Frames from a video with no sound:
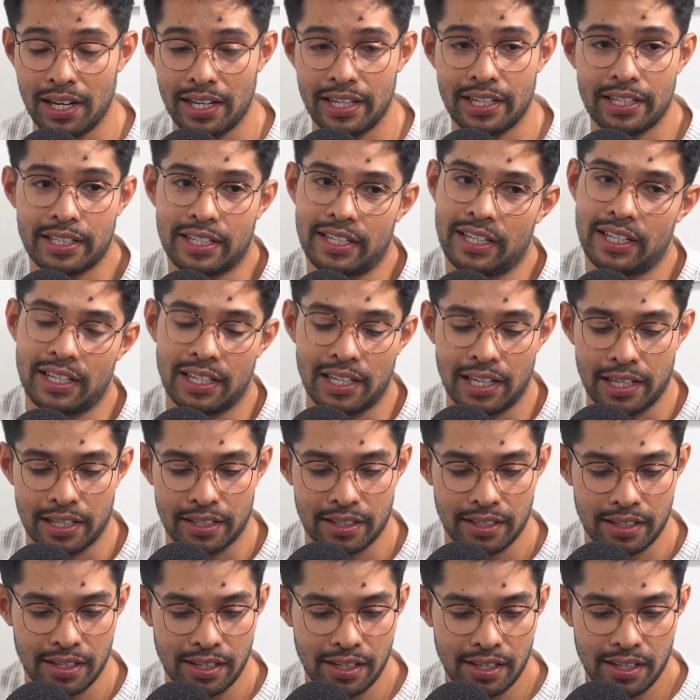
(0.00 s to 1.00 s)
And again,
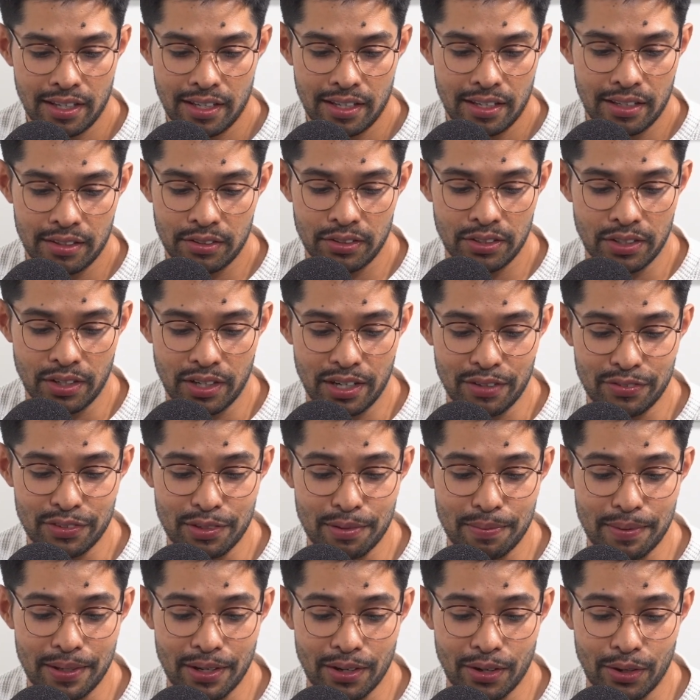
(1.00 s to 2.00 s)
like you don't have
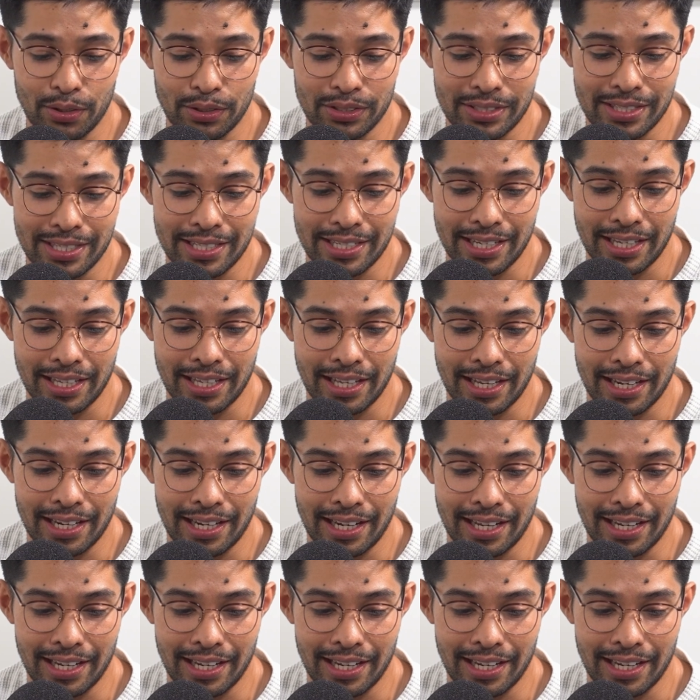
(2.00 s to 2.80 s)
to be old to say that.